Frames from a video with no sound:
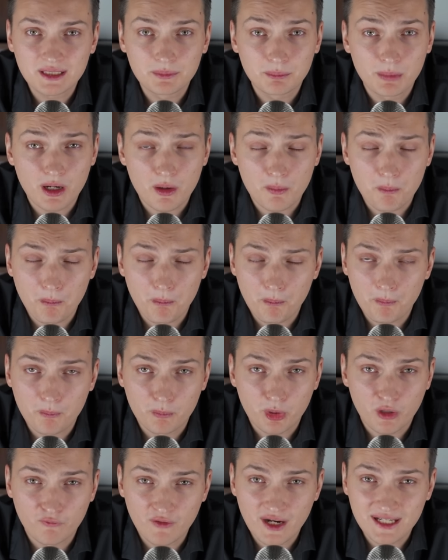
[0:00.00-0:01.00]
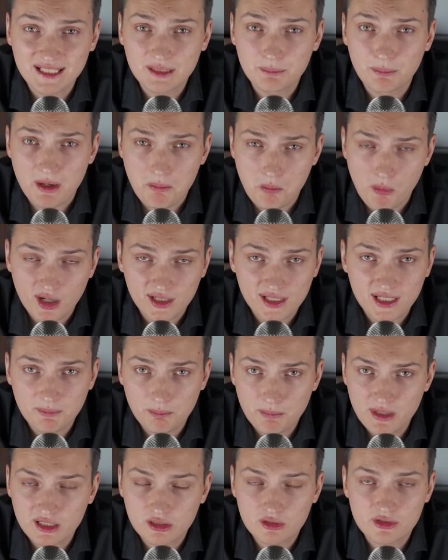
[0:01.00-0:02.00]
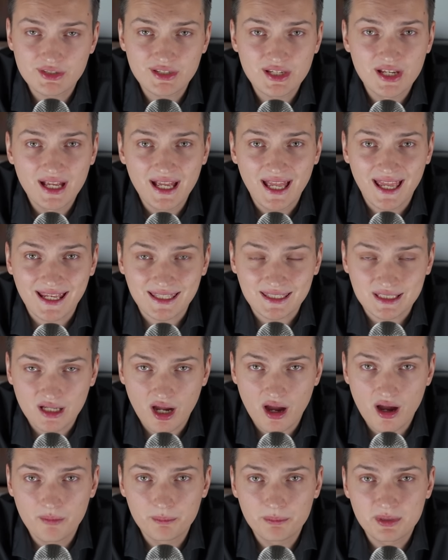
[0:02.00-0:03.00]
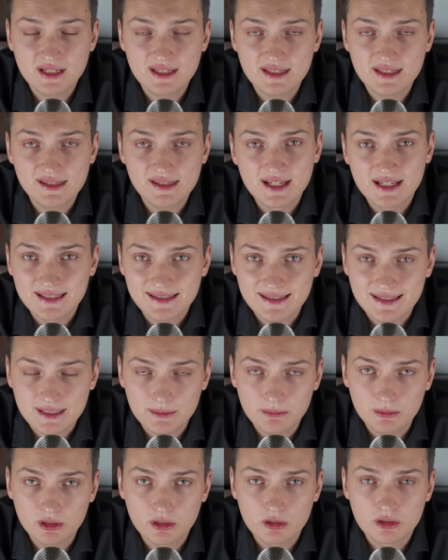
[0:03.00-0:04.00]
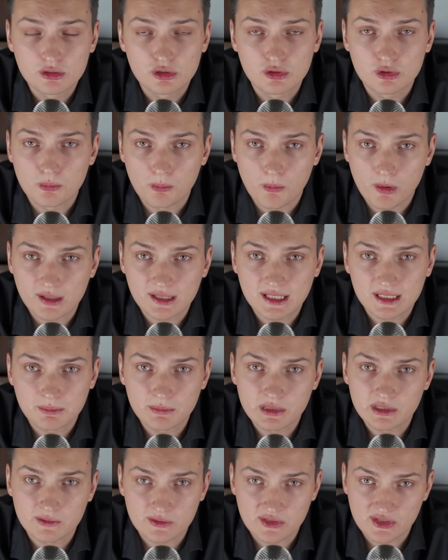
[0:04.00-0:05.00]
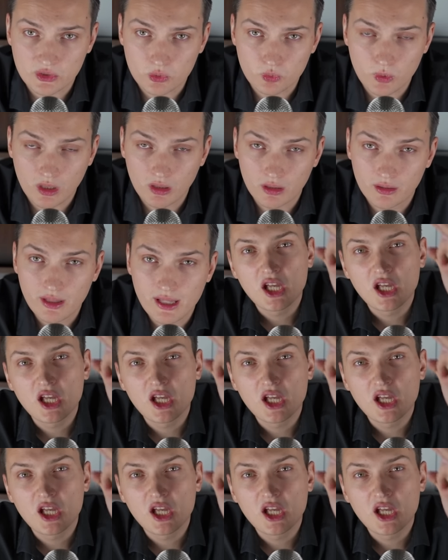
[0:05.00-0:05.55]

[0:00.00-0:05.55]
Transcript: by, provided by market makers and companies similar to market makers as well.